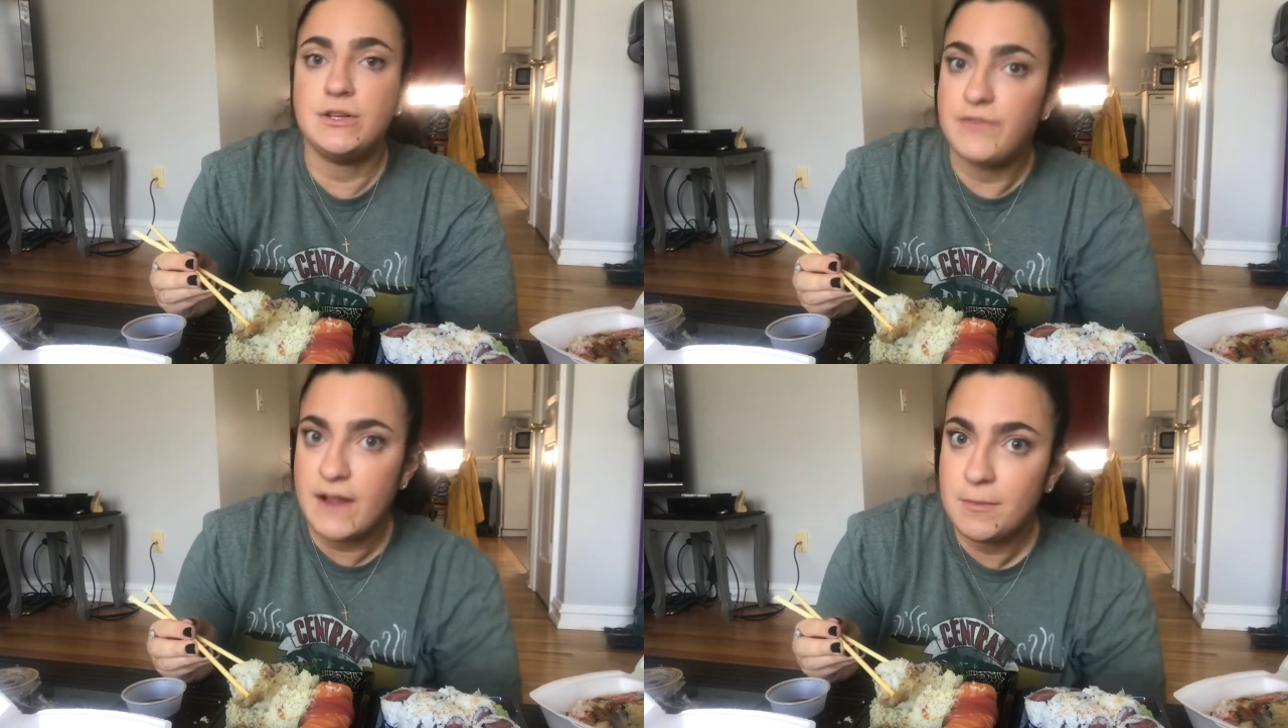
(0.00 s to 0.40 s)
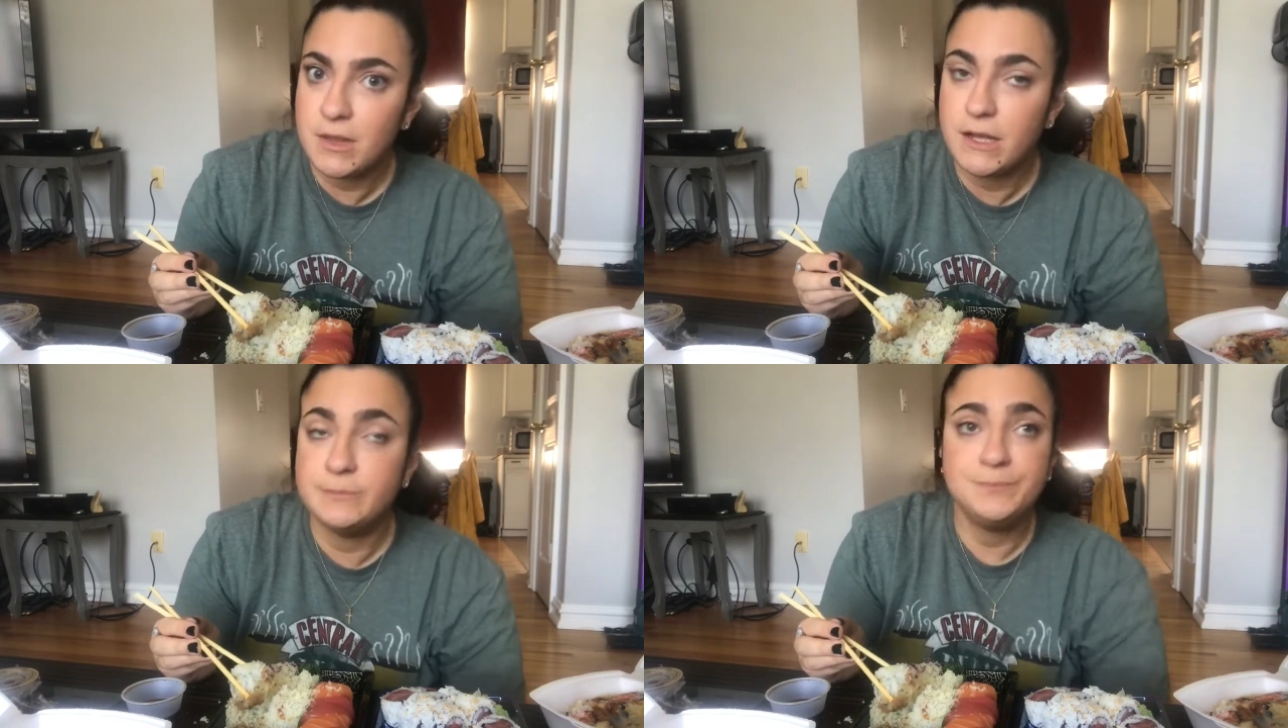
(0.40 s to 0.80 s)
your
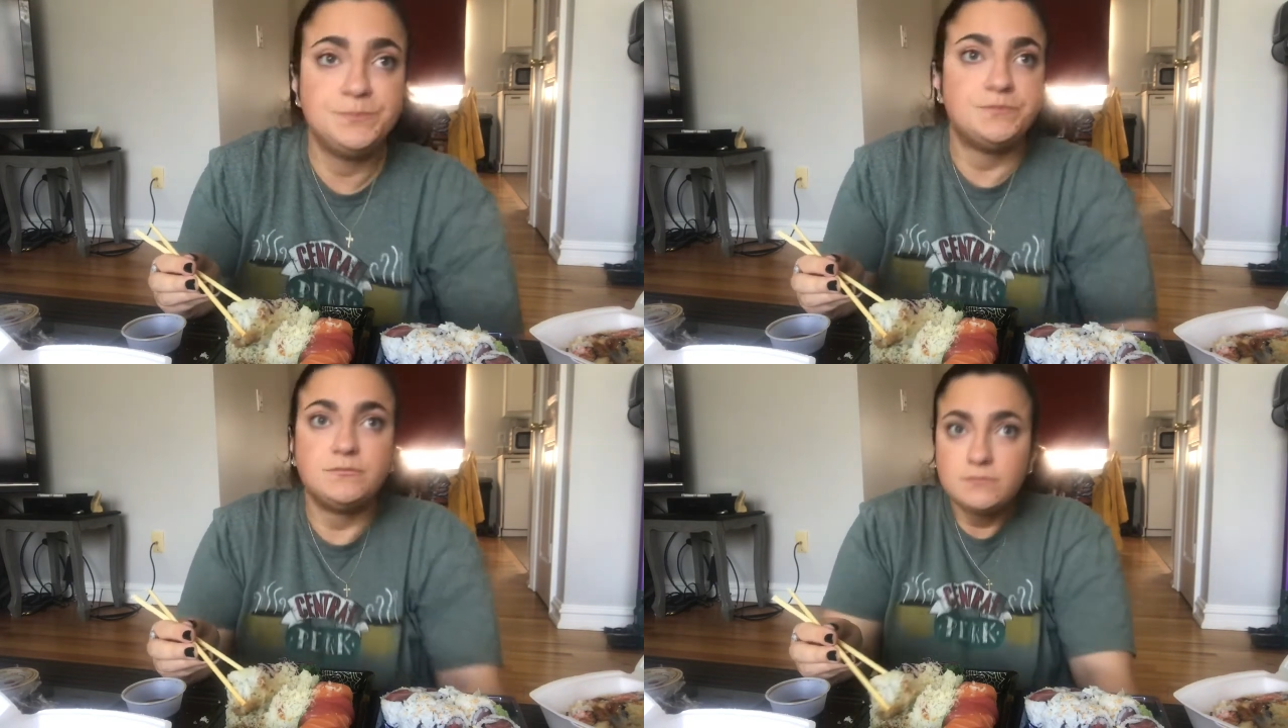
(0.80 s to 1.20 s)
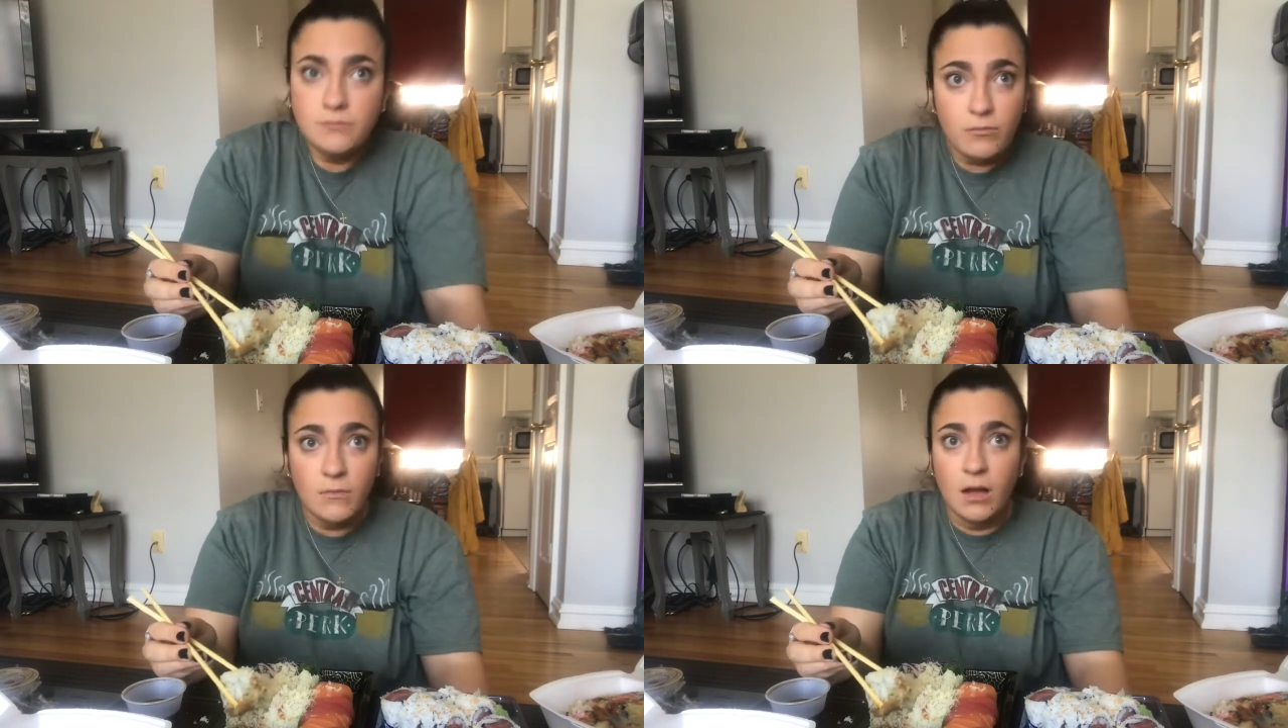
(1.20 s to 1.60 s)
family,
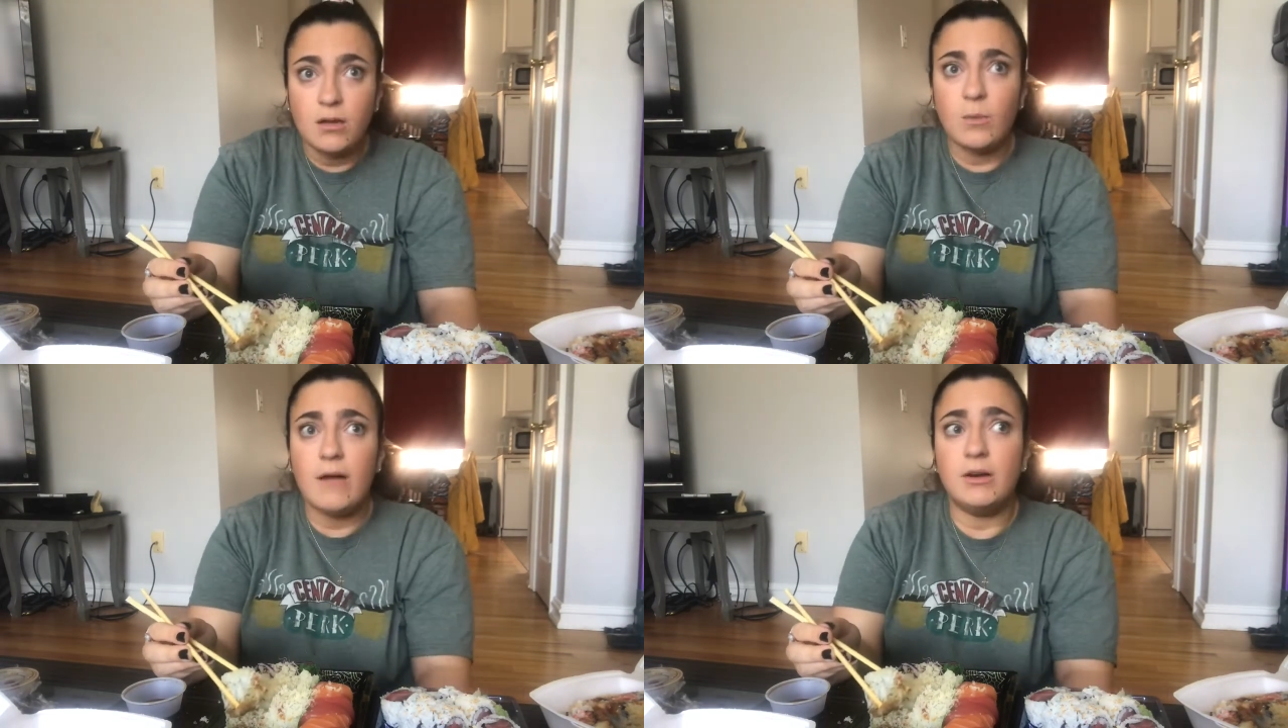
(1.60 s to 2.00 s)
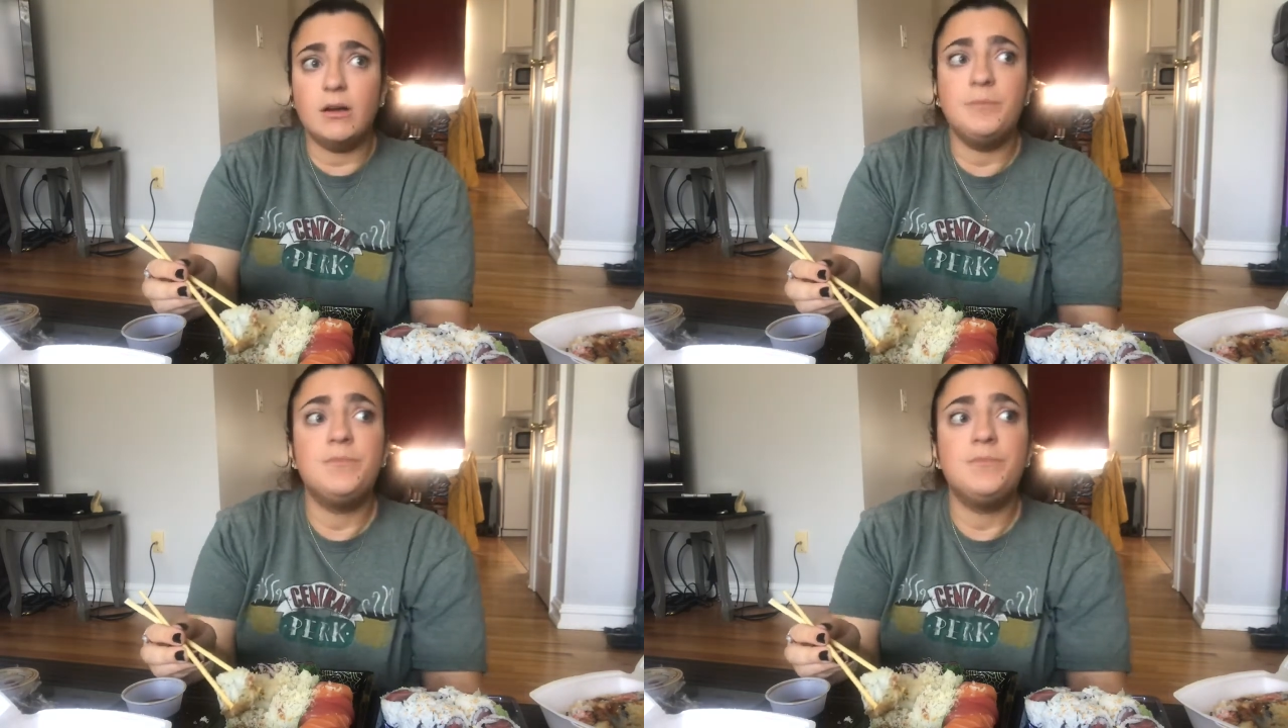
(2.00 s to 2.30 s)
whoever.